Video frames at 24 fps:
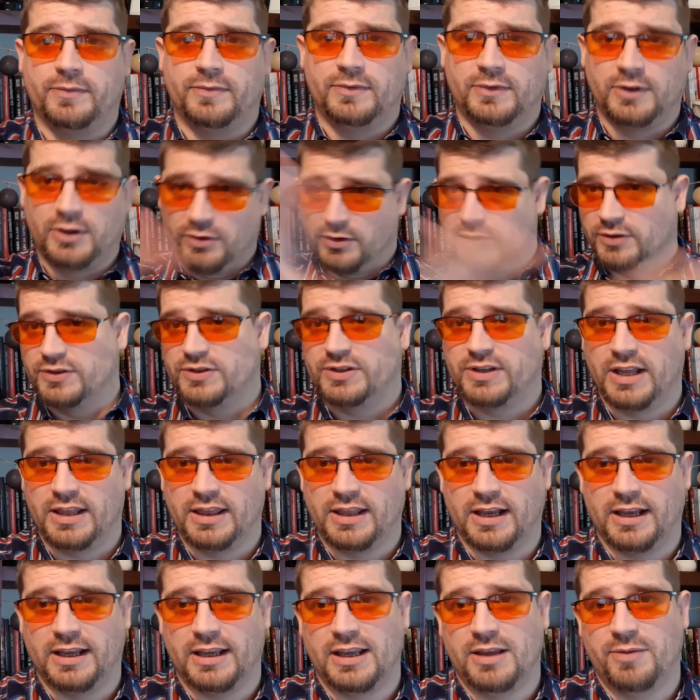you can send
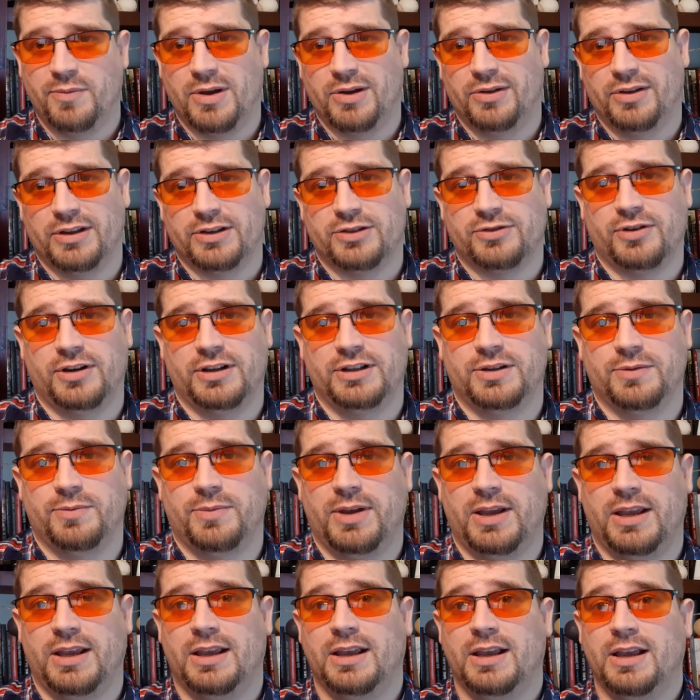that, email that straight to
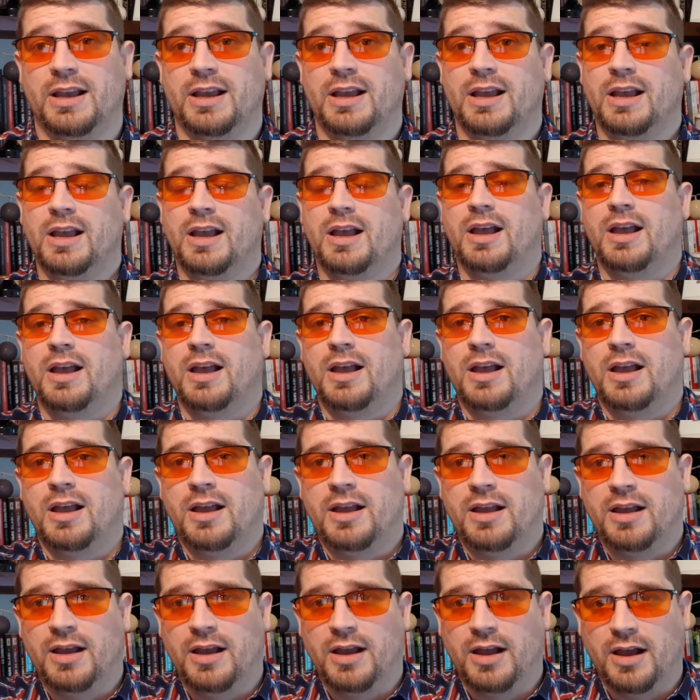me.
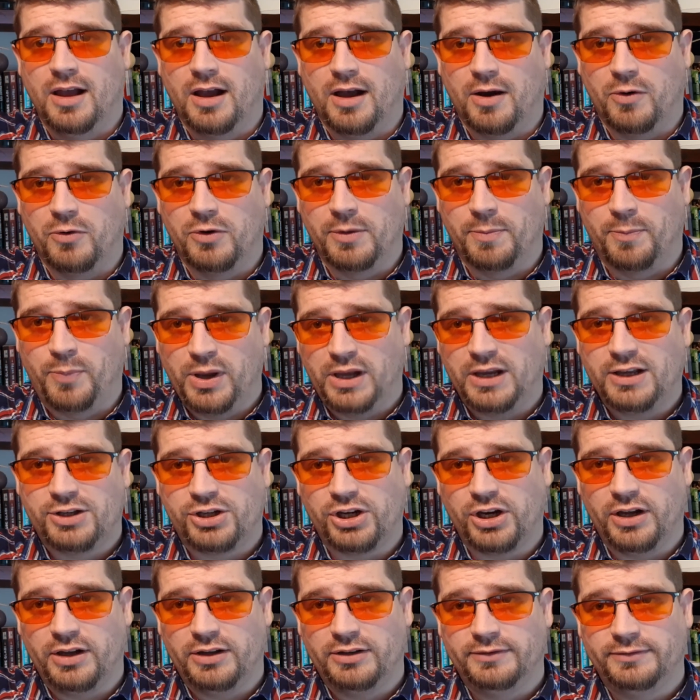I want a
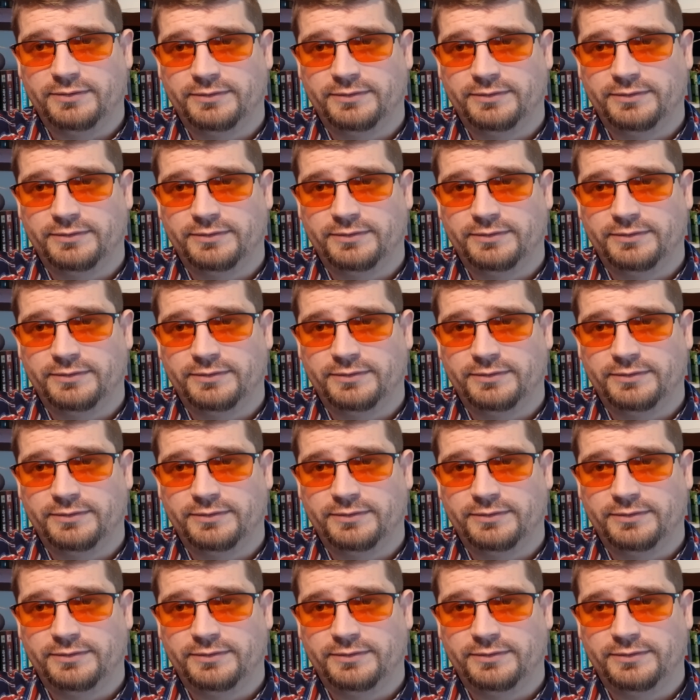picture.